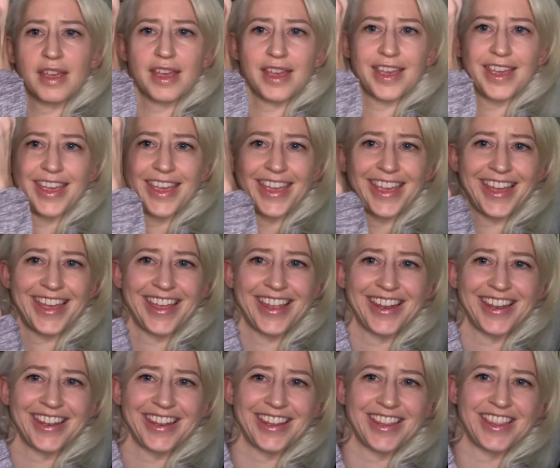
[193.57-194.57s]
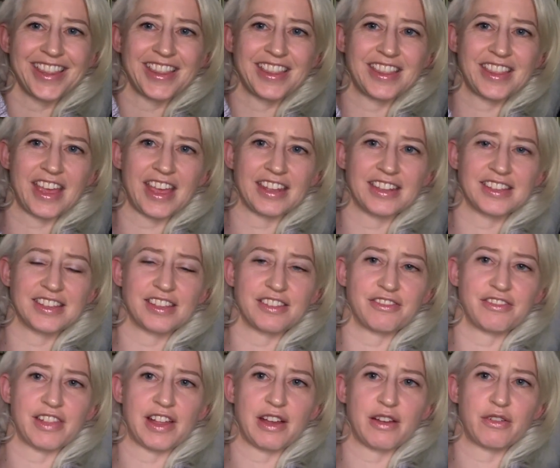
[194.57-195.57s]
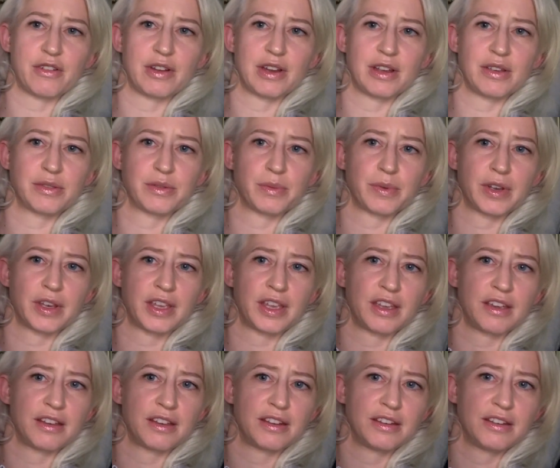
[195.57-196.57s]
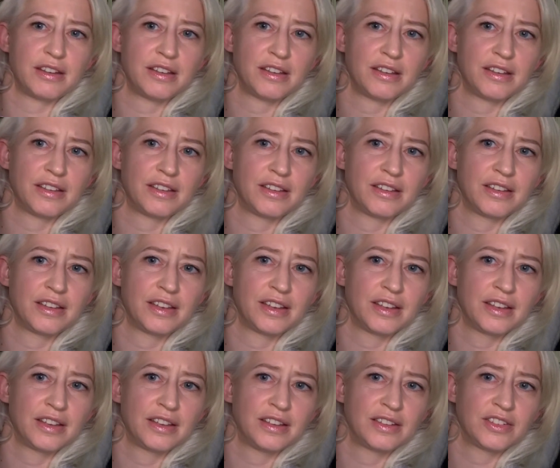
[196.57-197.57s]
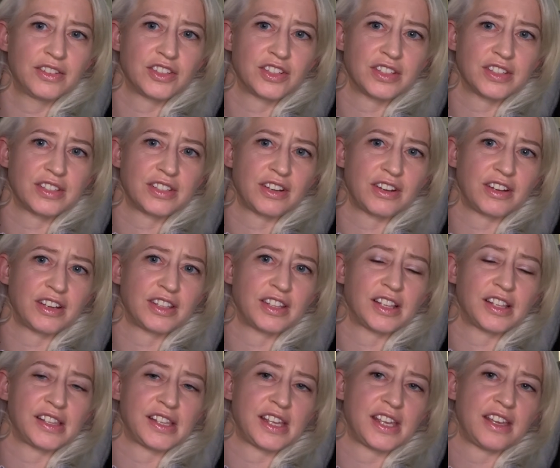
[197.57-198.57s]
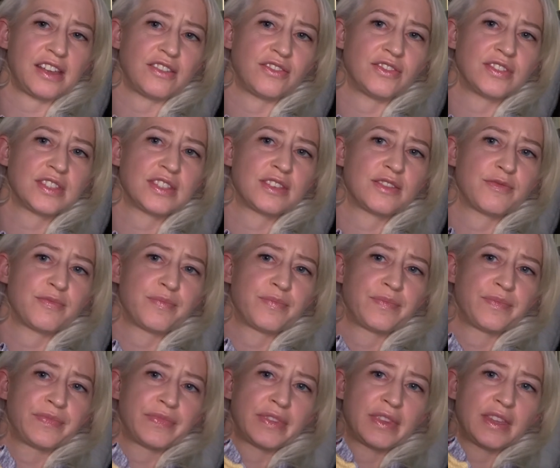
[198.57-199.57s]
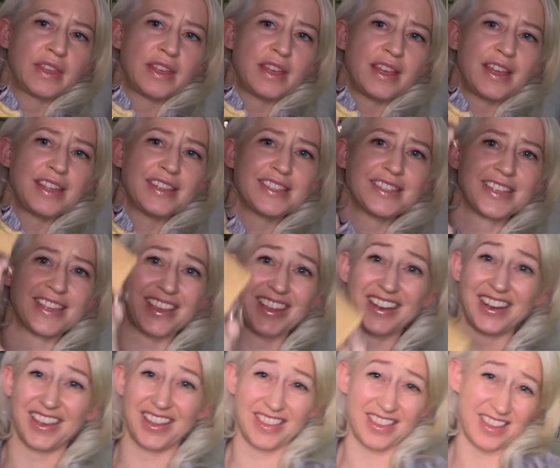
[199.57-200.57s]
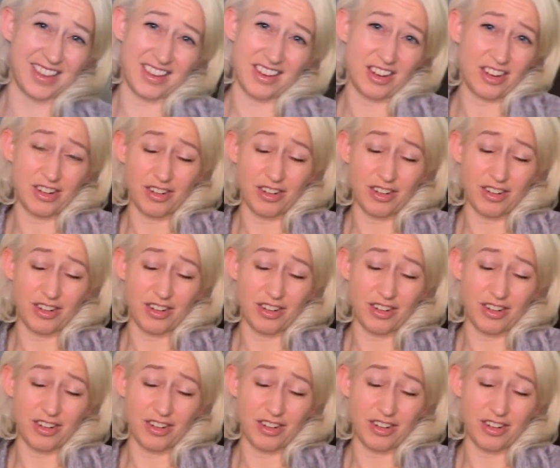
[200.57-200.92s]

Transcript: And that's the flower I was working on. Just started the leaves. It's getting there.